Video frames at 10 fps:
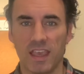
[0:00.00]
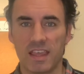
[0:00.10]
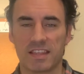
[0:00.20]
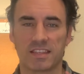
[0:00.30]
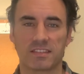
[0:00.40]

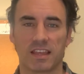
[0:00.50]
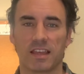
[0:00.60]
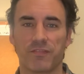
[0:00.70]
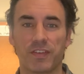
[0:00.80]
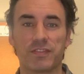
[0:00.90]
This is
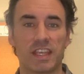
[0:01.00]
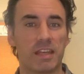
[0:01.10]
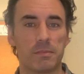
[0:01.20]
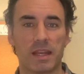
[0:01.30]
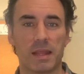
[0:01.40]
a
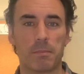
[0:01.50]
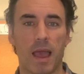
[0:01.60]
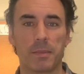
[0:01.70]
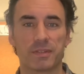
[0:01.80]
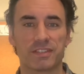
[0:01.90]
15-minute
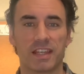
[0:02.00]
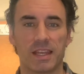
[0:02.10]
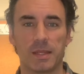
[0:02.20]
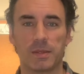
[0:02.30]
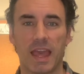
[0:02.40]
Bible
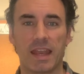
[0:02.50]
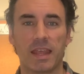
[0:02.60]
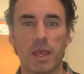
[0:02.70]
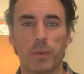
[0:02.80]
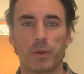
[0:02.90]
study that
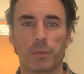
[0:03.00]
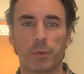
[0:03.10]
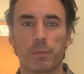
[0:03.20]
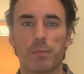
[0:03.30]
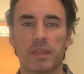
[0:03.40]

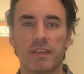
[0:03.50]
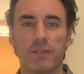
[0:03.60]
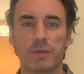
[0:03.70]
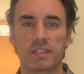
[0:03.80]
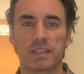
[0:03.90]
will give
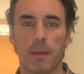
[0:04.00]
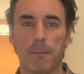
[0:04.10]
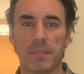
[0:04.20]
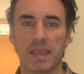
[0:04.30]
you some